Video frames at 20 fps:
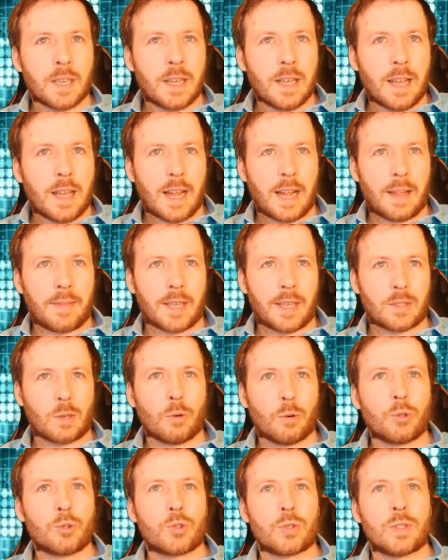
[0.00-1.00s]
And that's
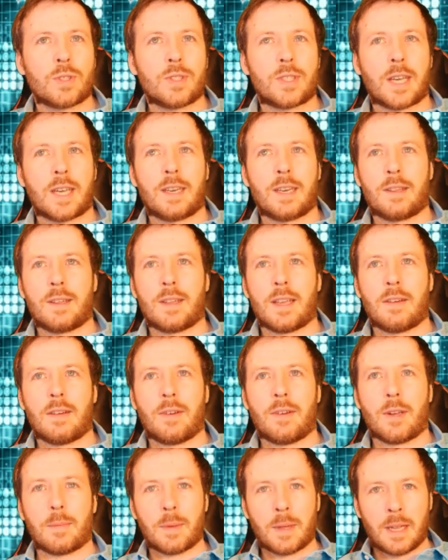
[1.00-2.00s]
110
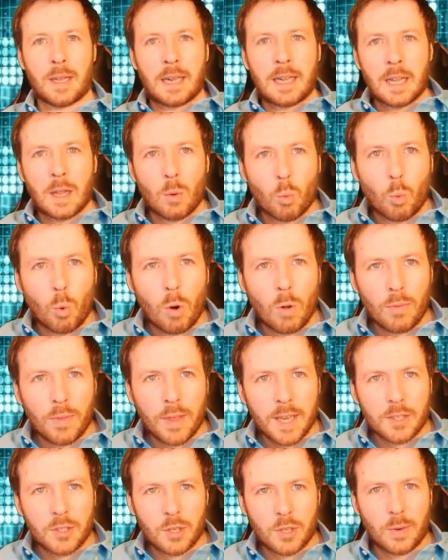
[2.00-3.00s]
Ethereum. What
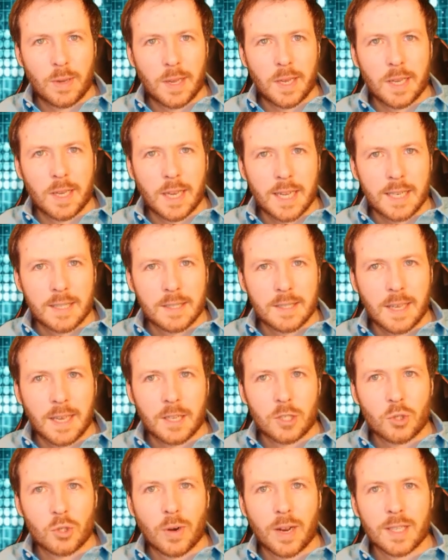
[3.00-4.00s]
they're doing is they're
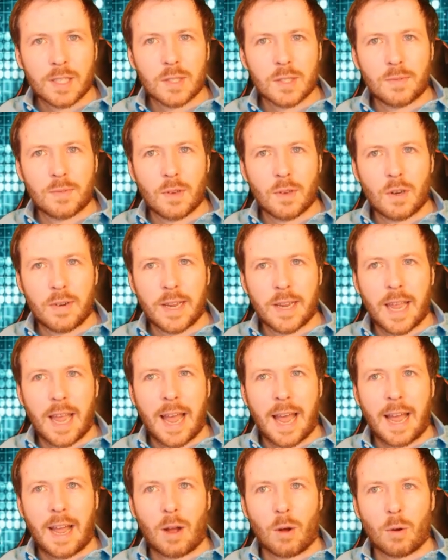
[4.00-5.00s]
transferring
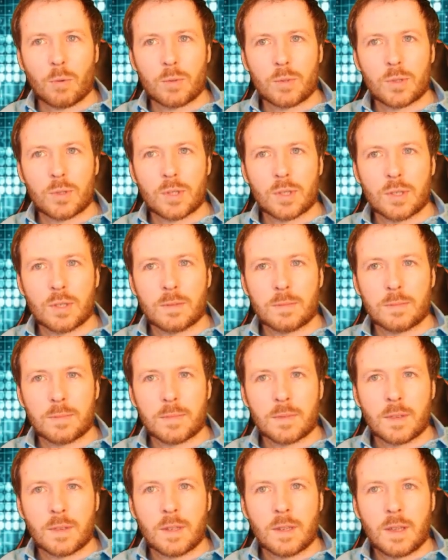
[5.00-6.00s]
out
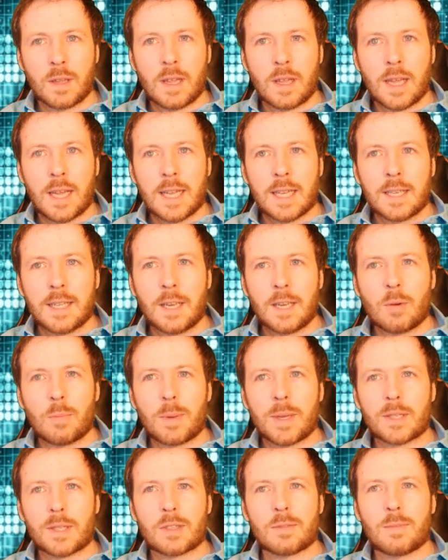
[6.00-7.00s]
little
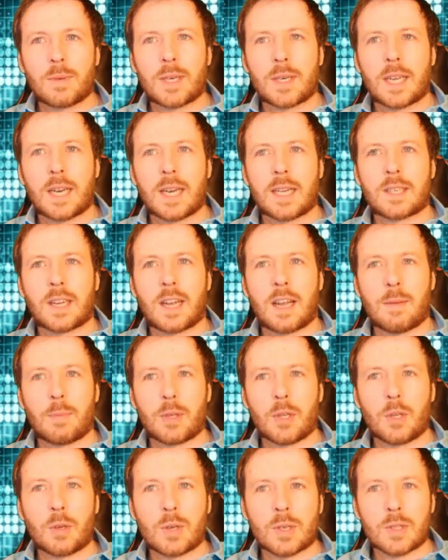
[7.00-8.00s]
bits of money at a time,
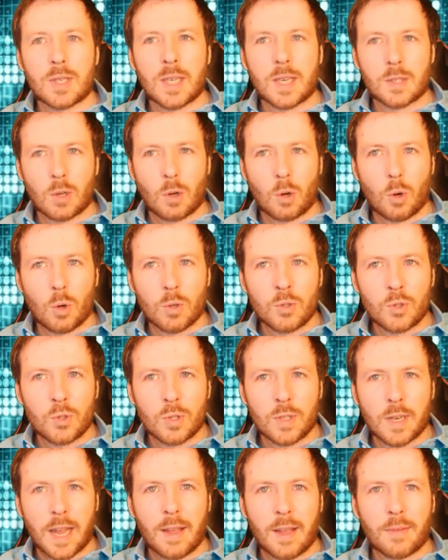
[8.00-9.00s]
but you can see it's
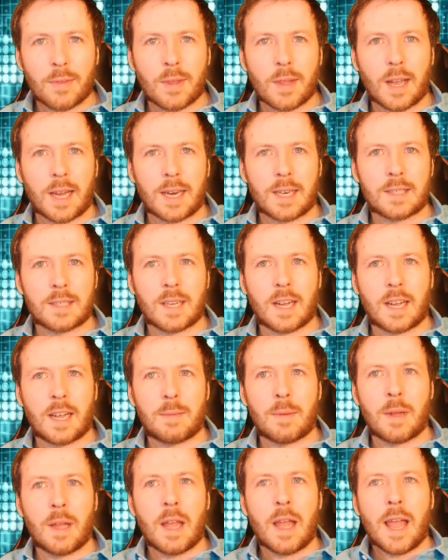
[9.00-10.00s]
100 Ether at a time.
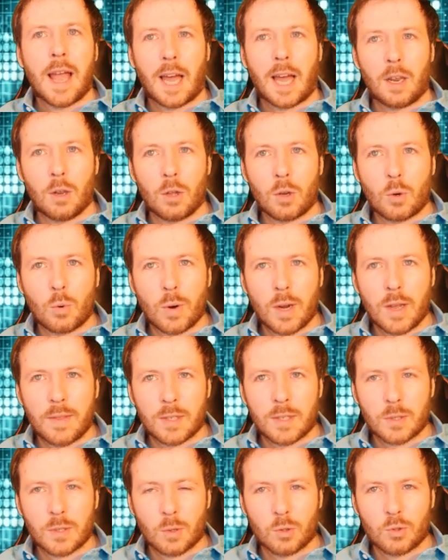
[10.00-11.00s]
And look where
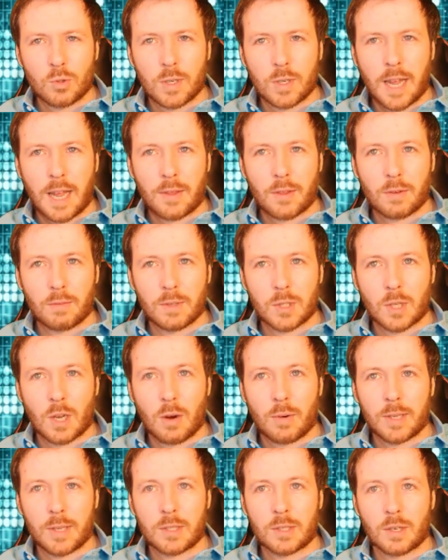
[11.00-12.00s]
this 100 Ether is
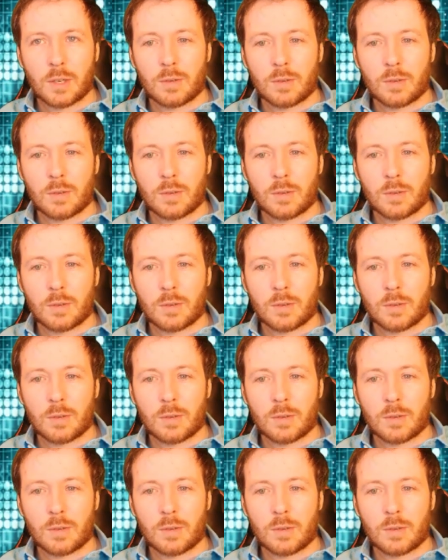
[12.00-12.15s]
going to.